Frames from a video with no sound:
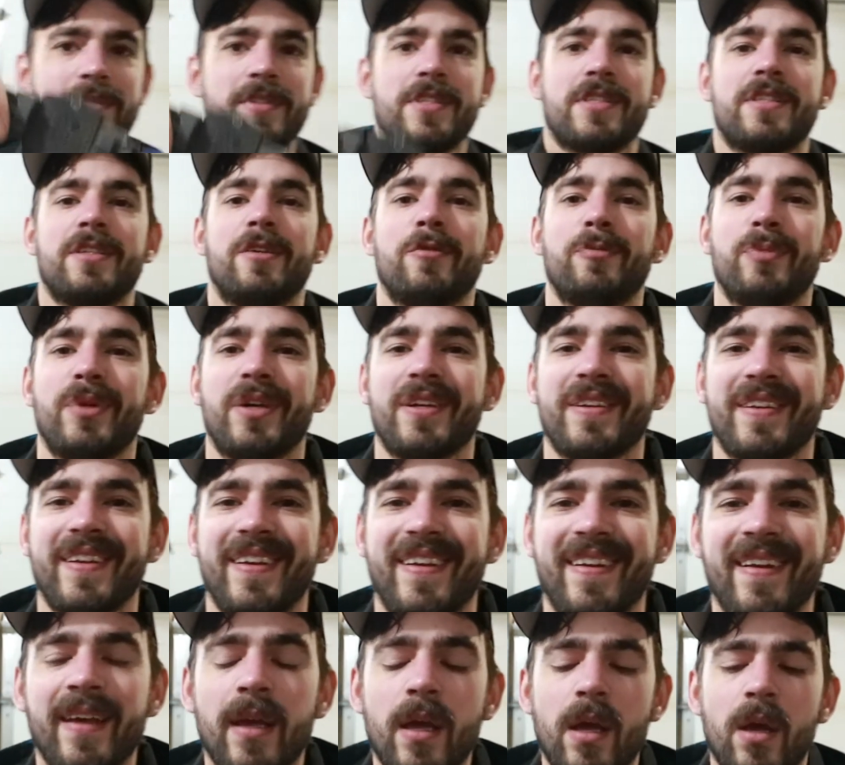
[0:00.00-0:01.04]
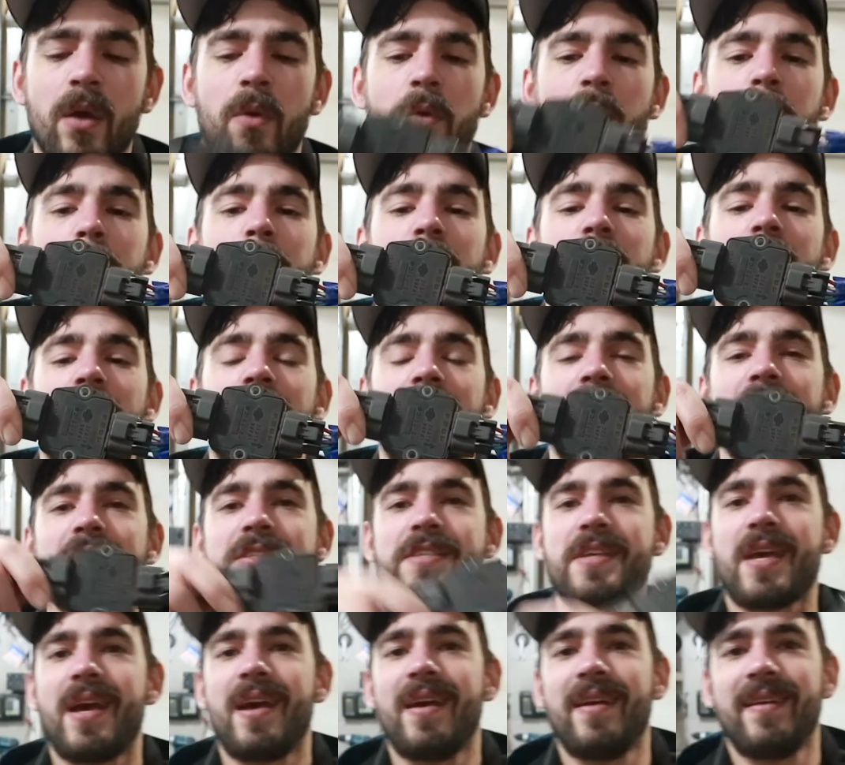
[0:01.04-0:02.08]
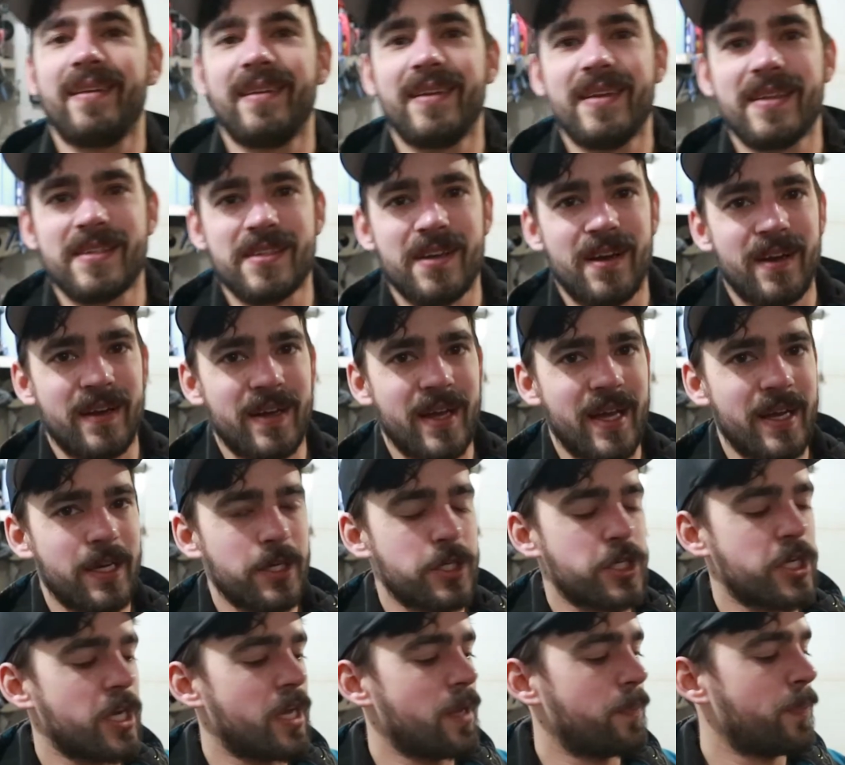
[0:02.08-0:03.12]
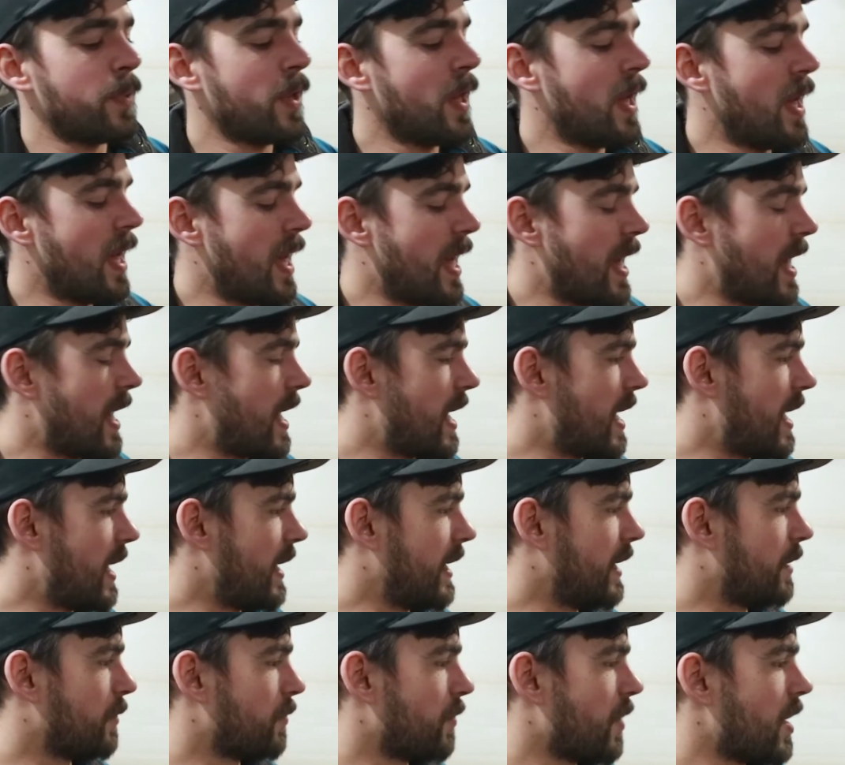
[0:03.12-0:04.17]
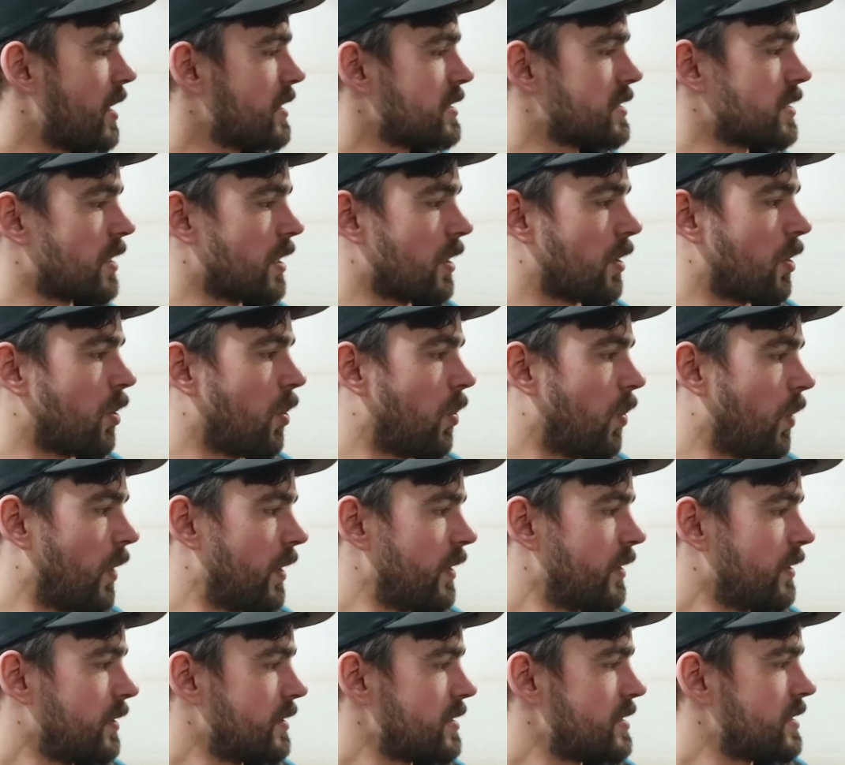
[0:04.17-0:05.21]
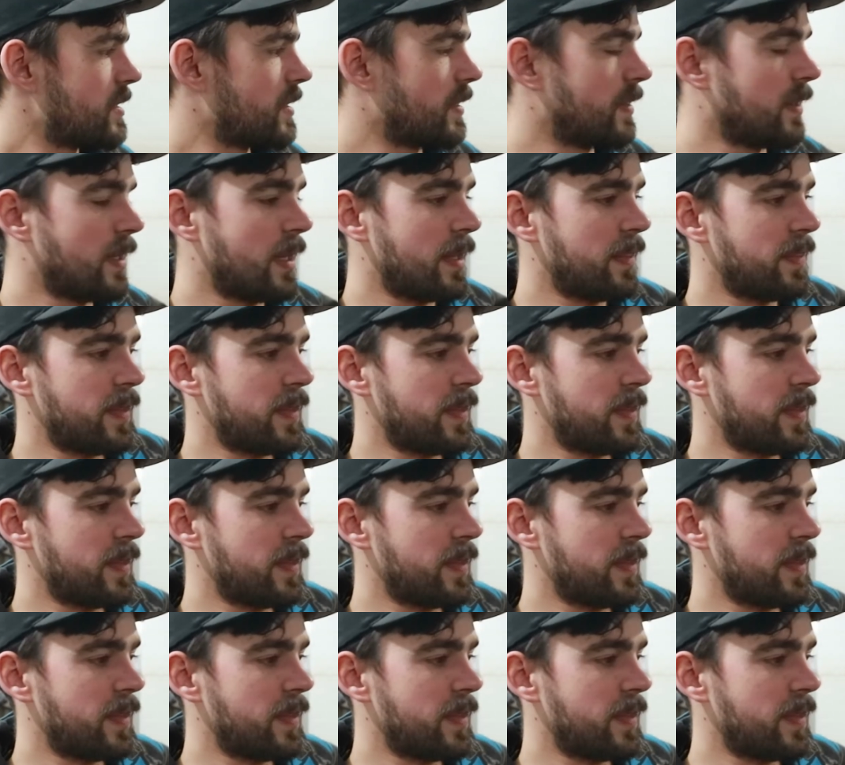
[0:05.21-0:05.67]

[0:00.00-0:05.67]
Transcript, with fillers: still plugged in. We're gonna move on to this guy. It's our igniter chip. It runs our coils.